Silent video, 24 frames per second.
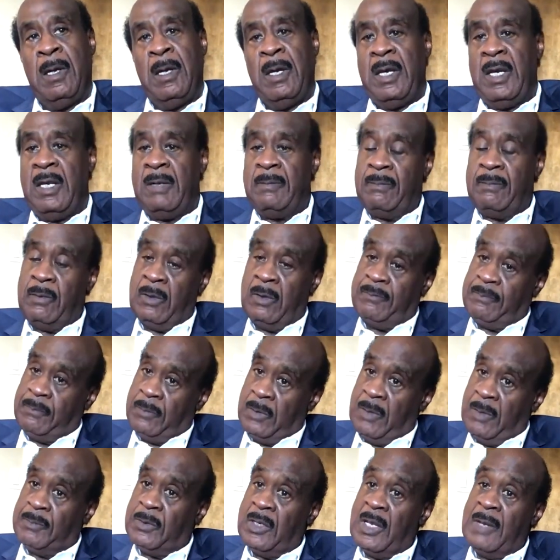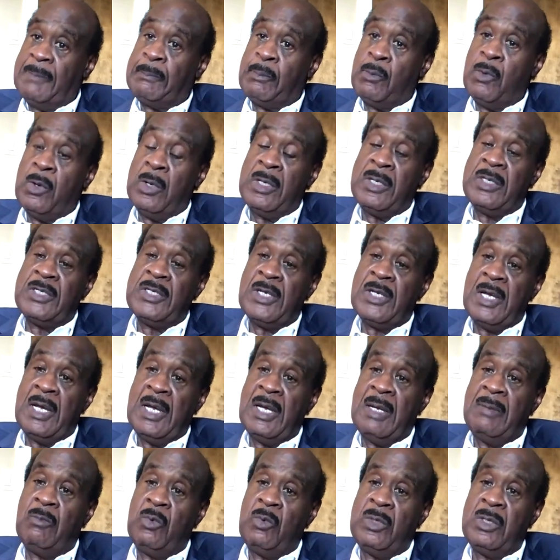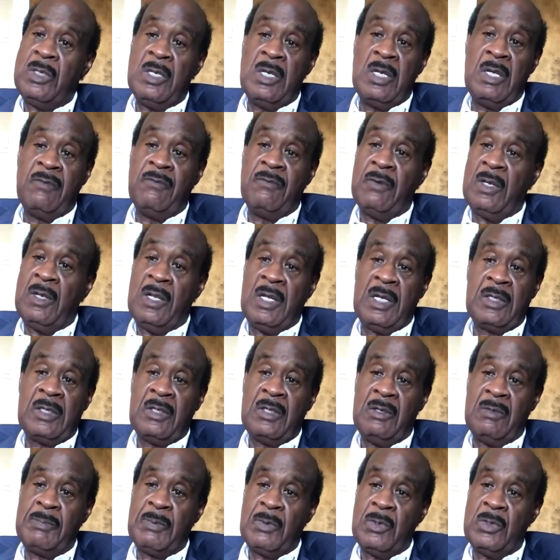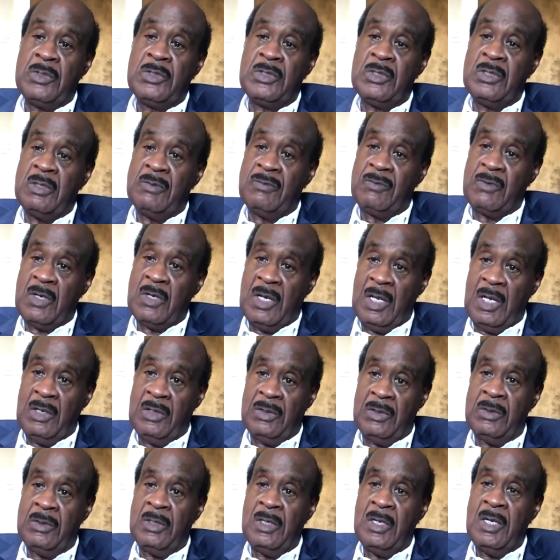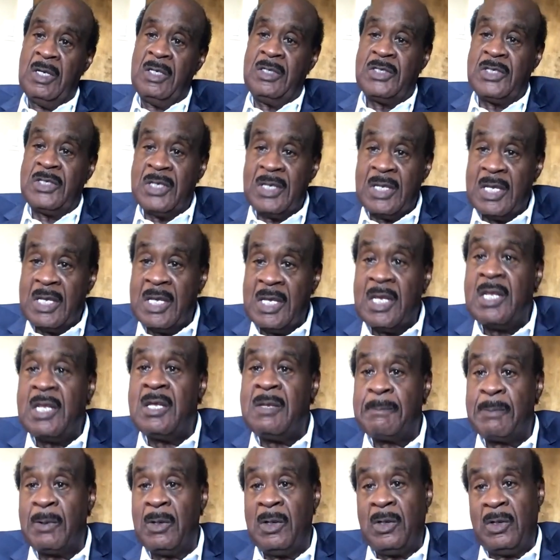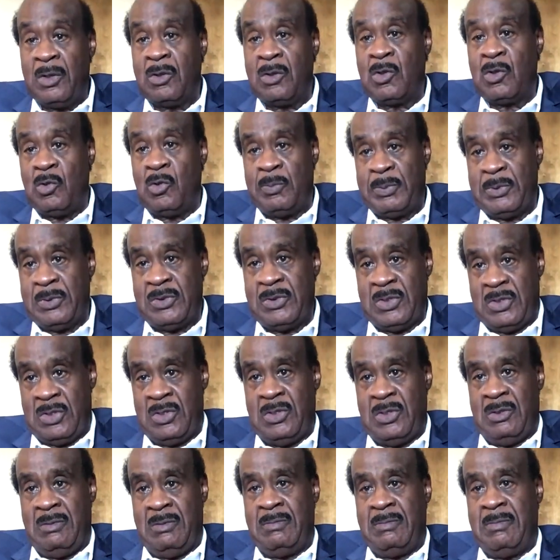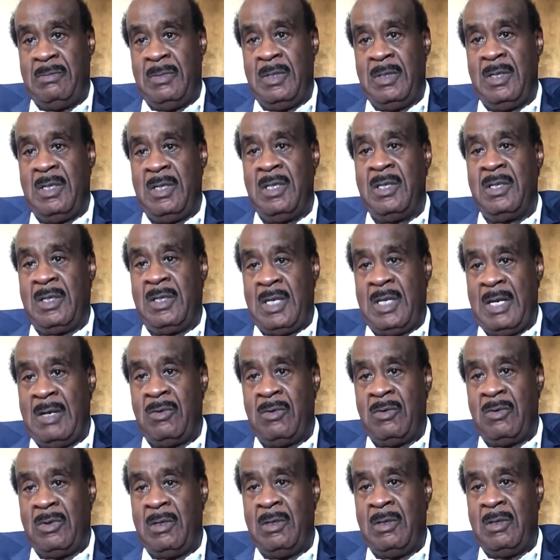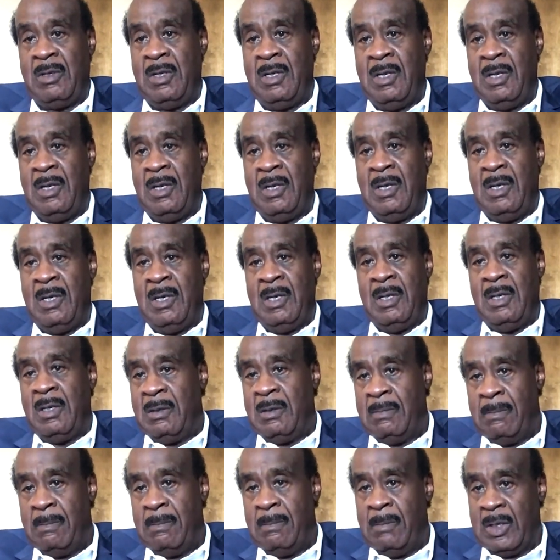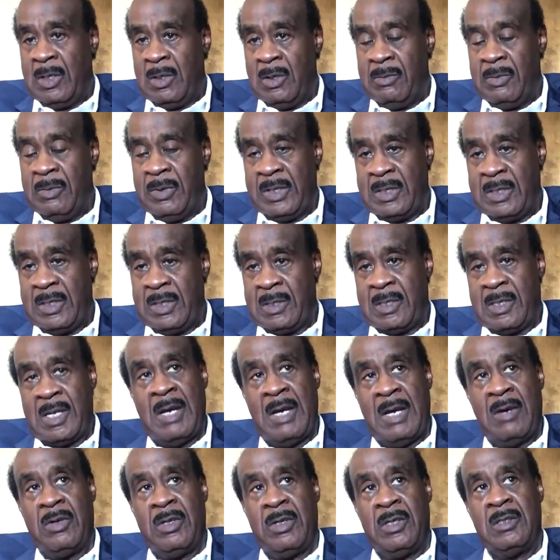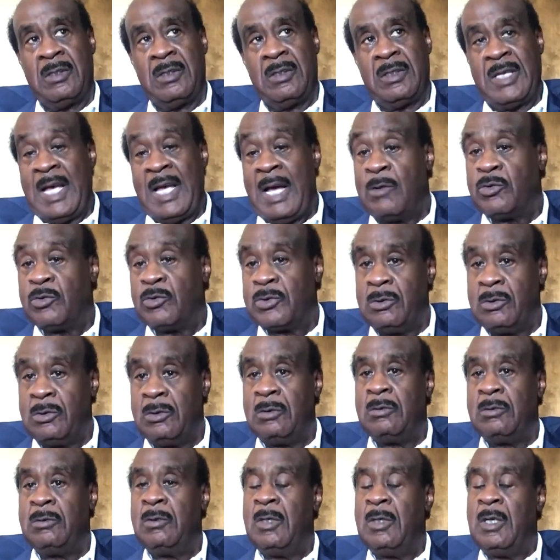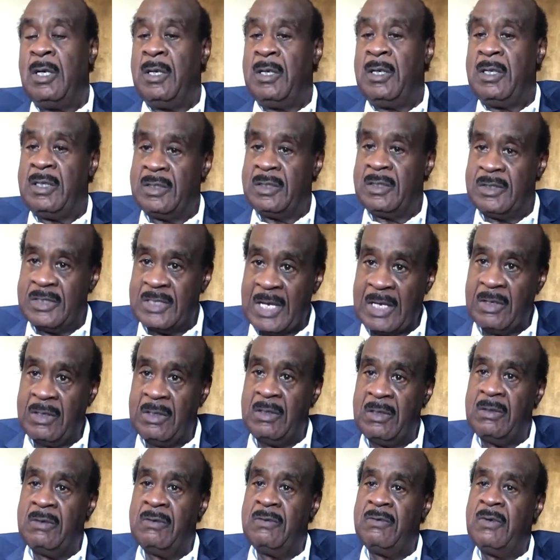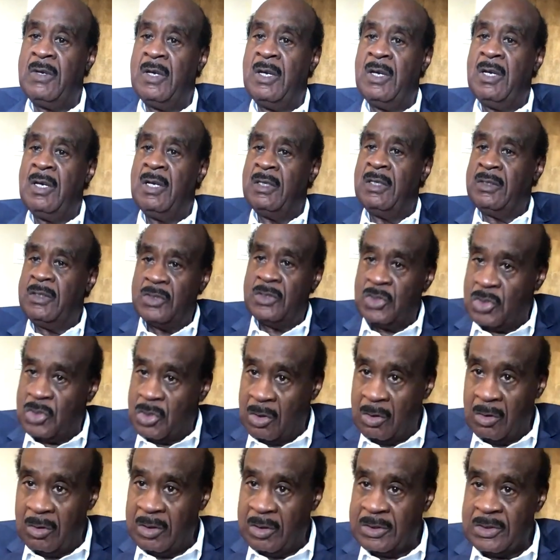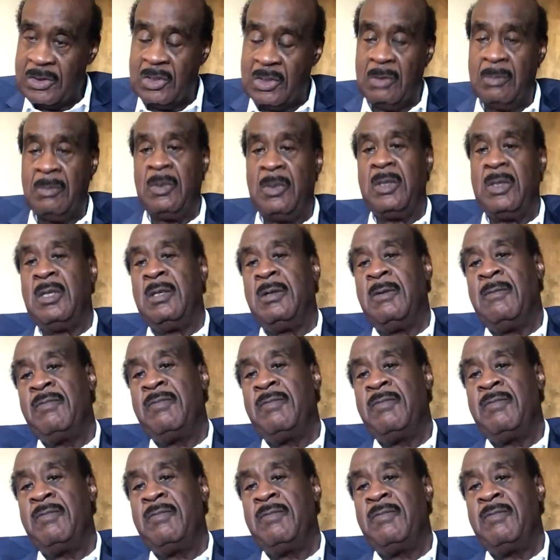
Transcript: And up to that point in time, we'd never elected a person of color to any political position in the county. Montgomery County Council, executive, the General Assembly.